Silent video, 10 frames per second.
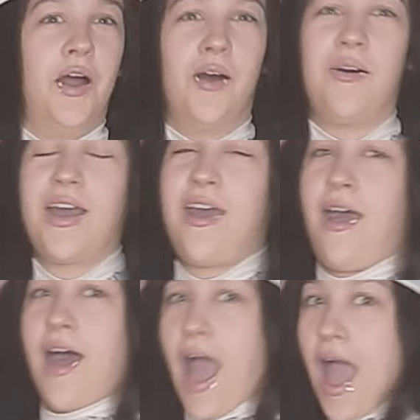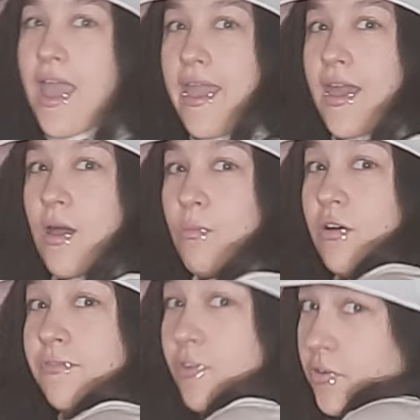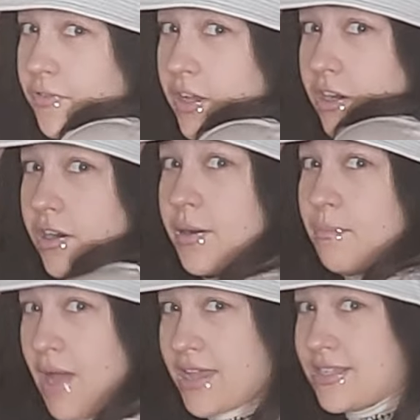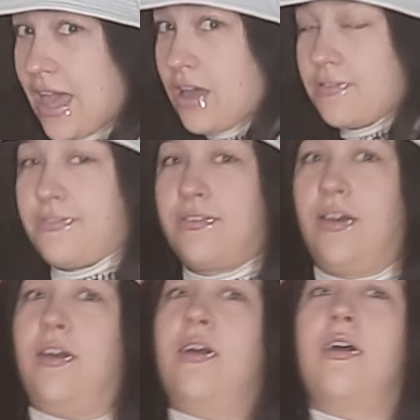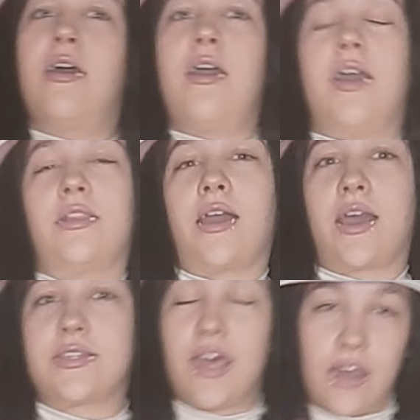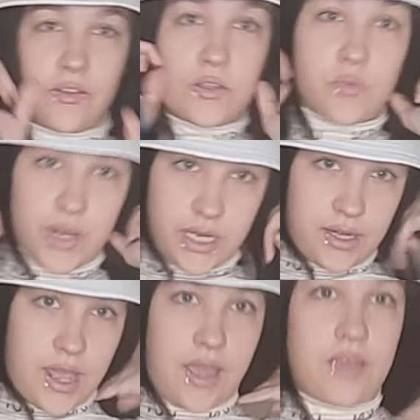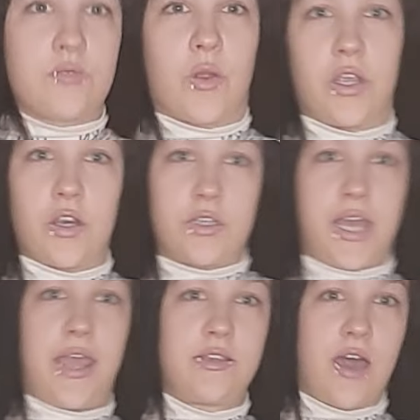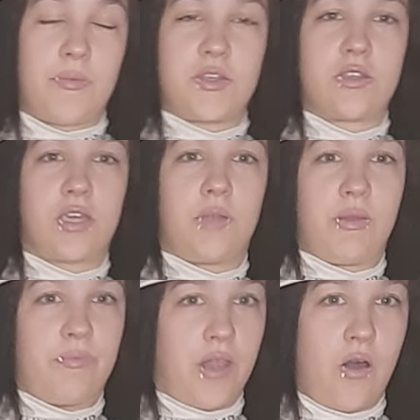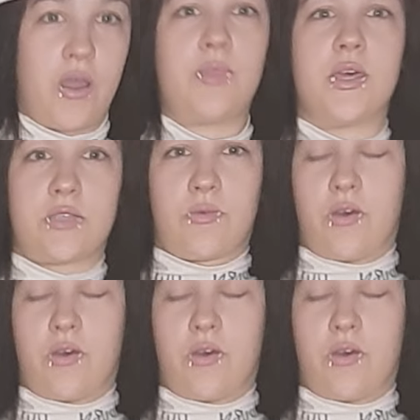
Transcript: know? I am full figured myself. And like I said, on those windy days where your tank top is just gonna be blowing, this